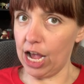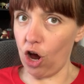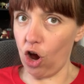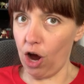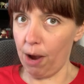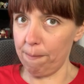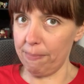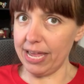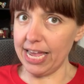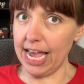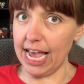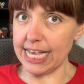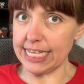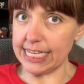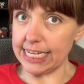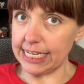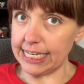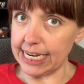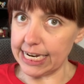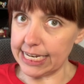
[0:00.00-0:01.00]
on me
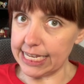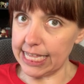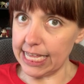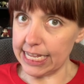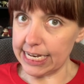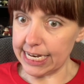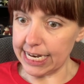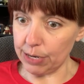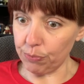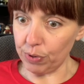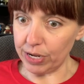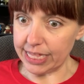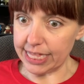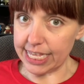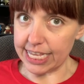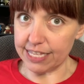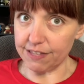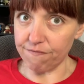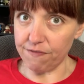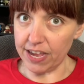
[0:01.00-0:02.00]
as he did with
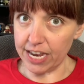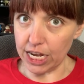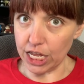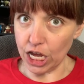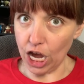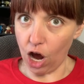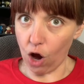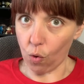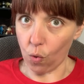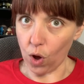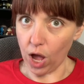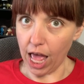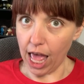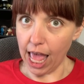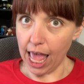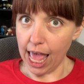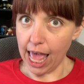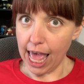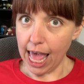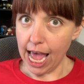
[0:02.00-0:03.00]
this video.
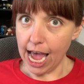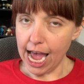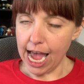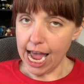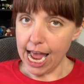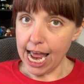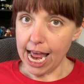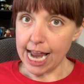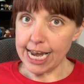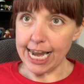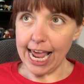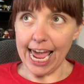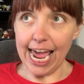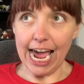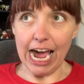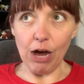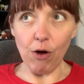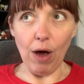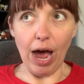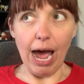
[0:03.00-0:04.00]

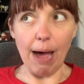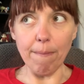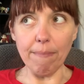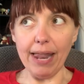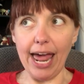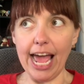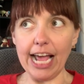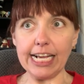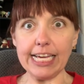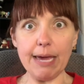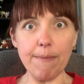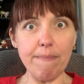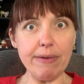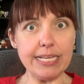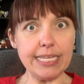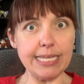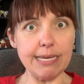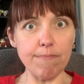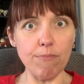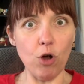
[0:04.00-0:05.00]
Now, I'm like, give
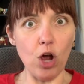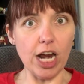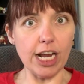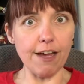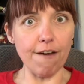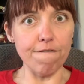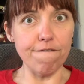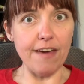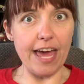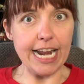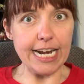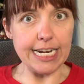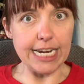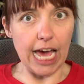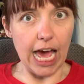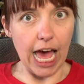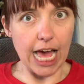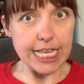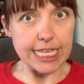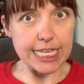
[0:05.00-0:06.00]
me some more
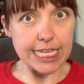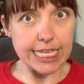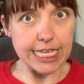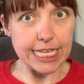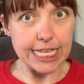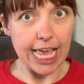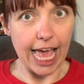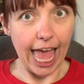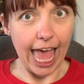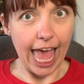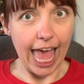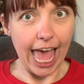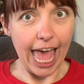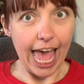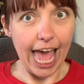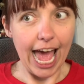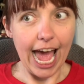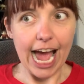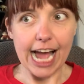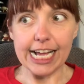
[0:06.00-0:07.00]
Govindas.
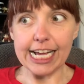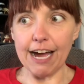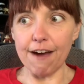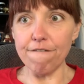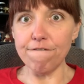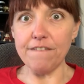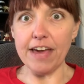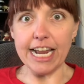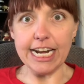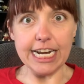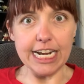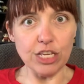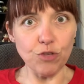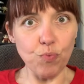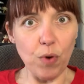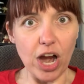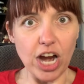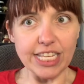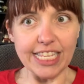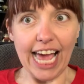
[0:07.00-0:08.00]

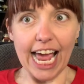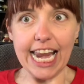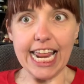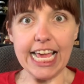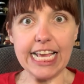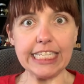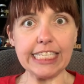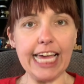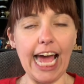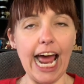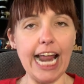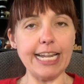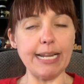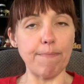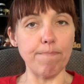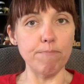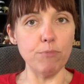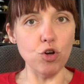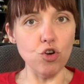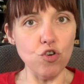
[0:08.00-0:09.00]
Govinda's, where is that? He's got
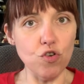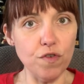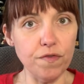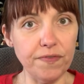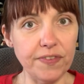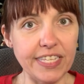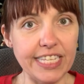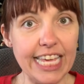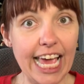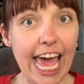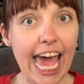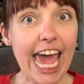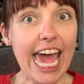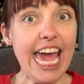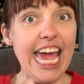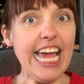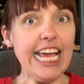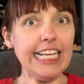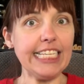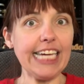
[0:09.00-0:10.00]
the moves.
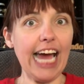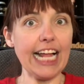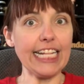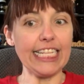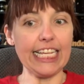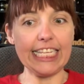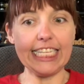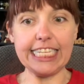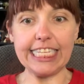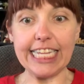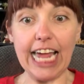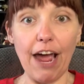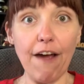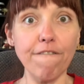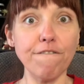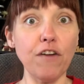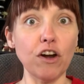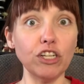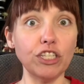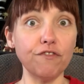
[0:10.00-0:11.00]
He's got the
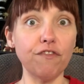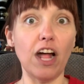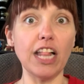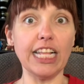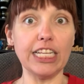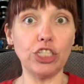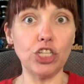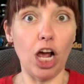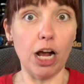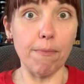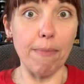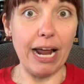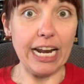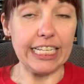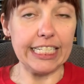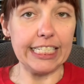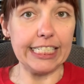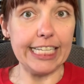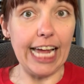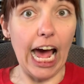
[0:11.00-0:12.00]
style. First of all, let's talk about
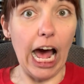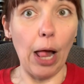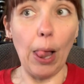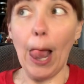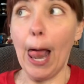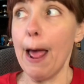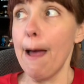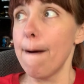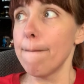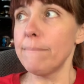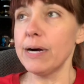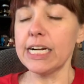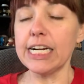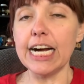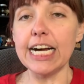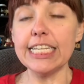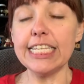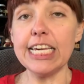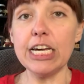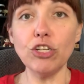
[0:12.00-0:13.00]
his style,
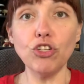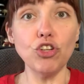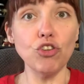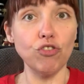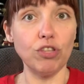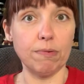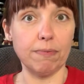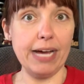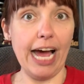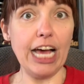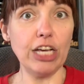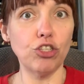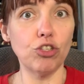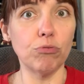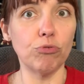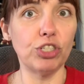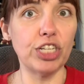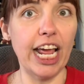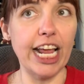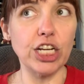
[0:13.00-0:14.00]
because he'll do some
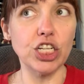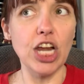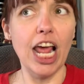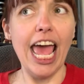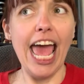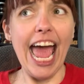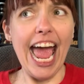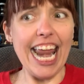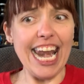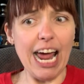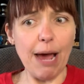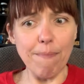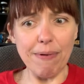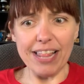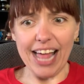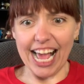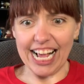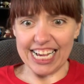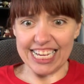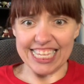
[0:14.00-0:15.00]
costume change, and I'll be
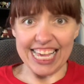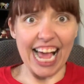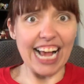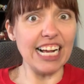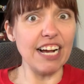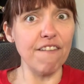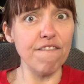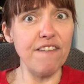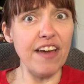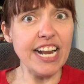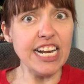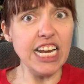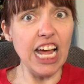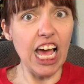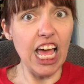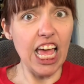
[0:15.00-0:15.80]
like, is that Govinda?